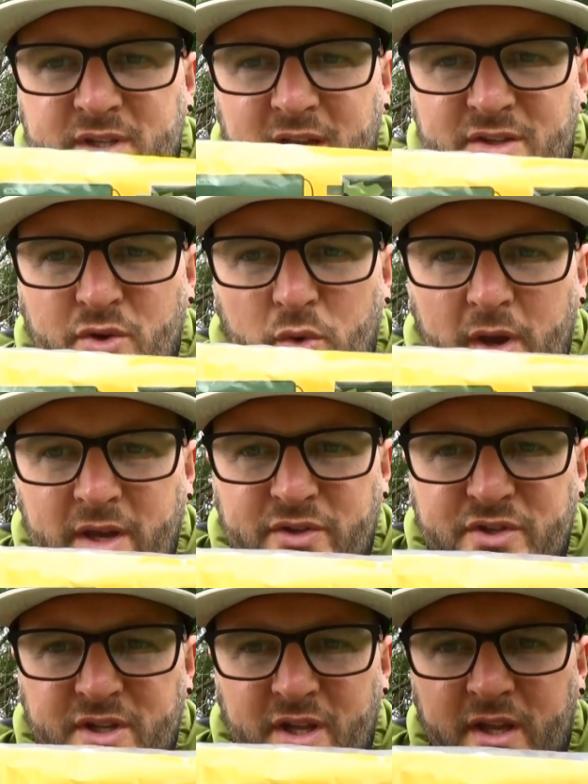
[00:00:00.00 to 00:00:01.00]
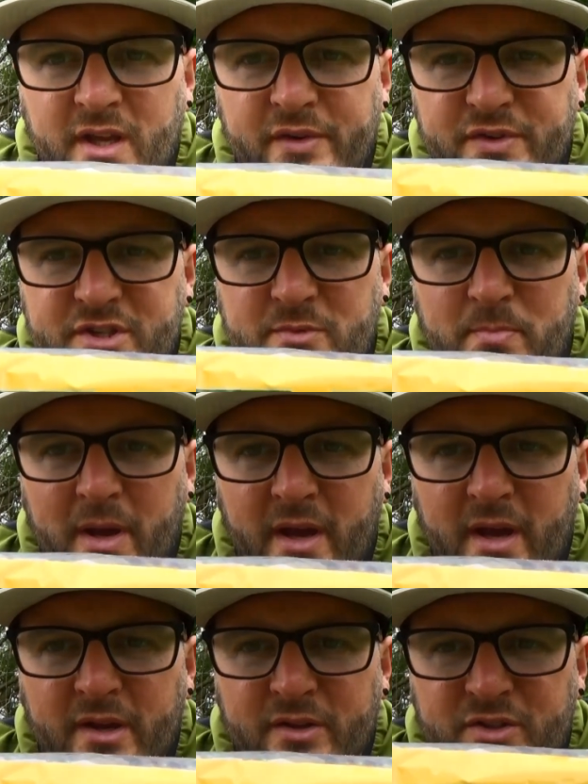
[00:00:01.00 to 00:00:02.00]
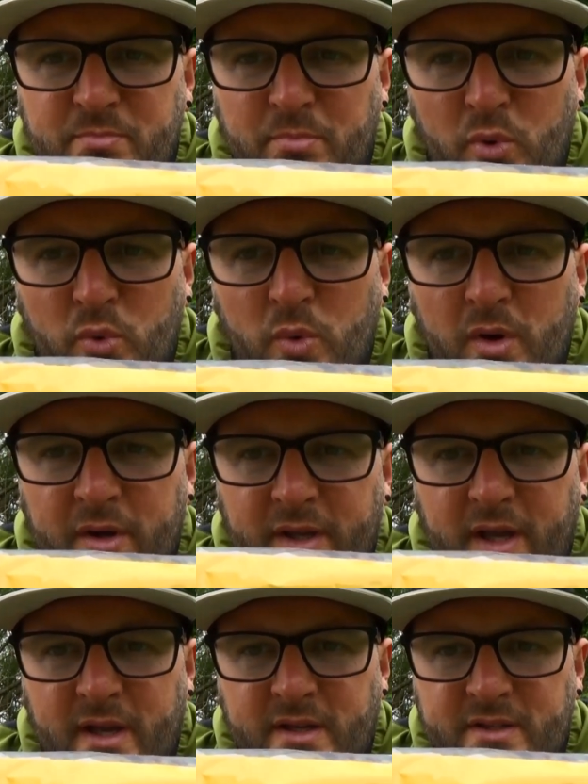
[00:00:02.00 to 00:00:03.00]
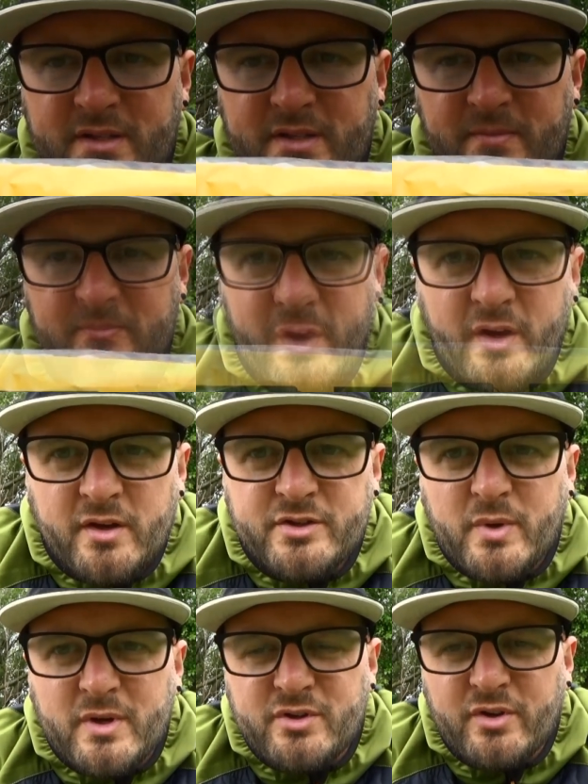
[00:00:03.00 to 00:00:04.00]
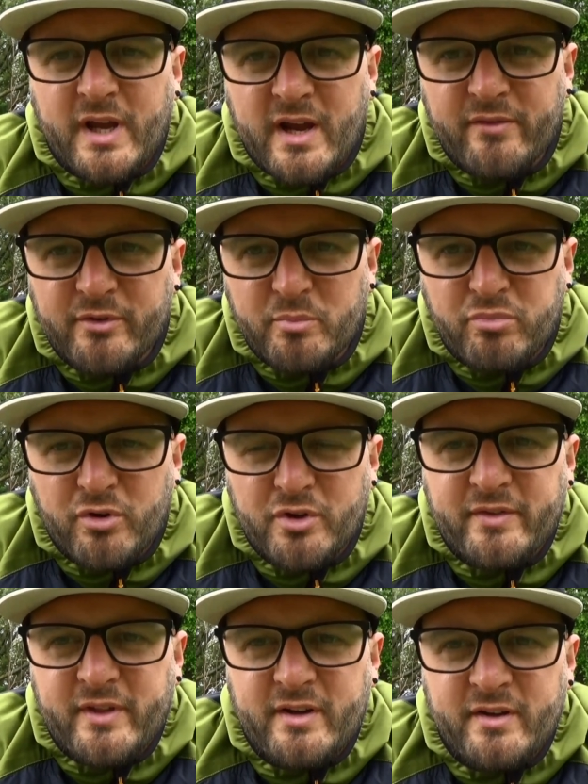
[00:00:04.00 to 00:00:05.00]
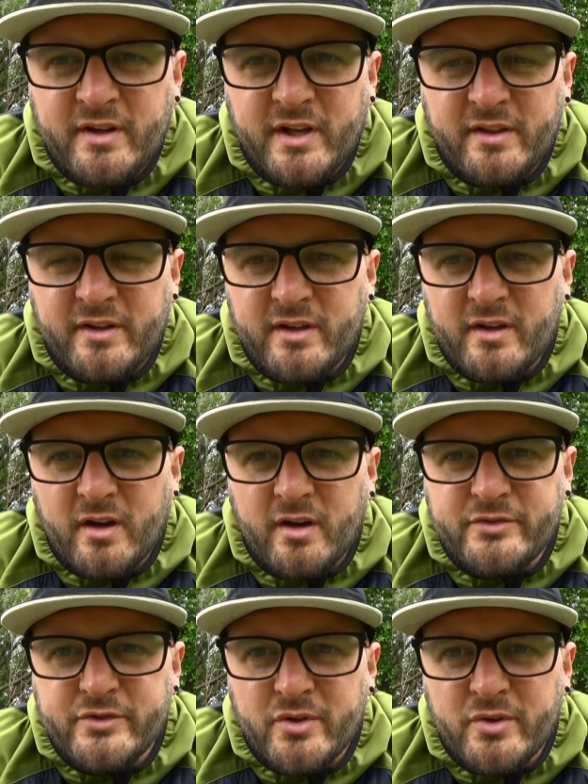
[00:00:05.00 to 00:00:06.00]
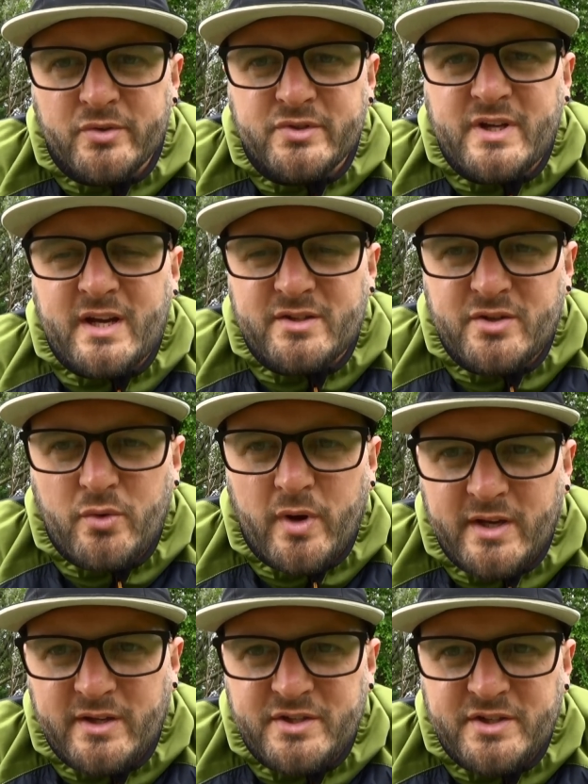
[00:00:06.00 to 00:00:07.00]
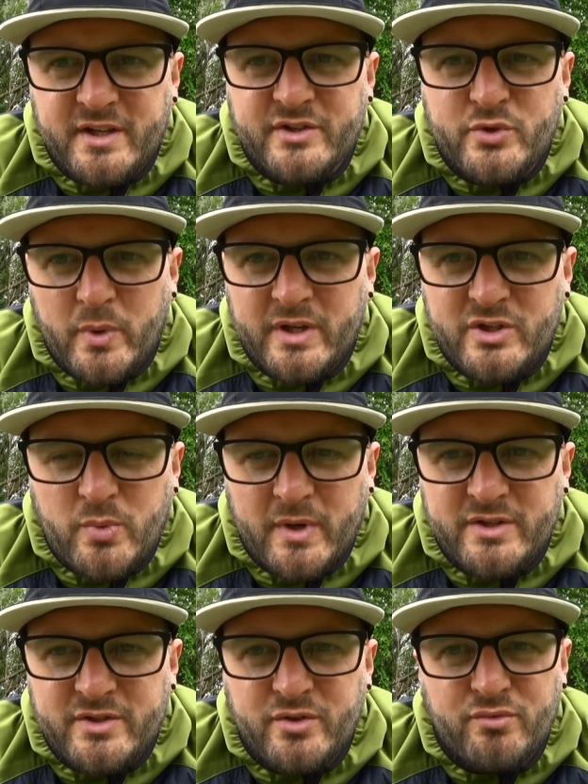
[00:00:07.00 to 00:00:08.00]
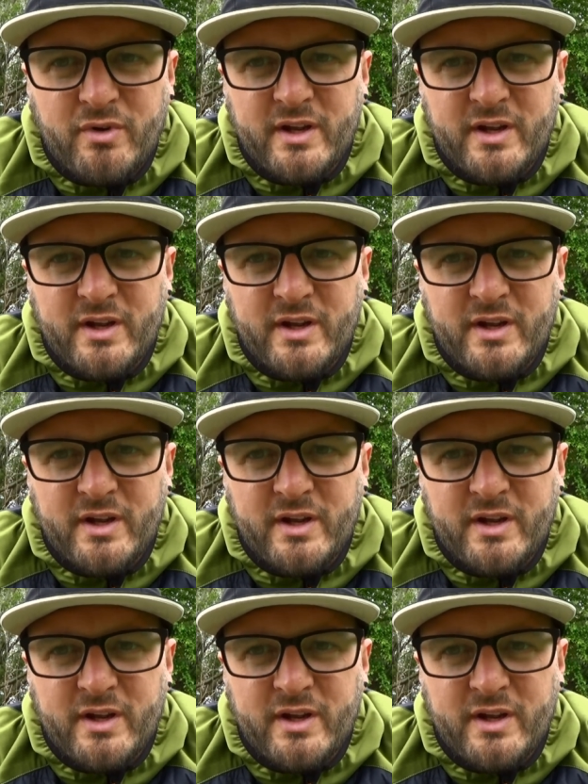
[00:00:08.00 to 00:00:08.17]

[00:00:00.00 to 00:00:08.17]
Tactical HD spare spool case. So as like every product then in the new Tactical HD 2022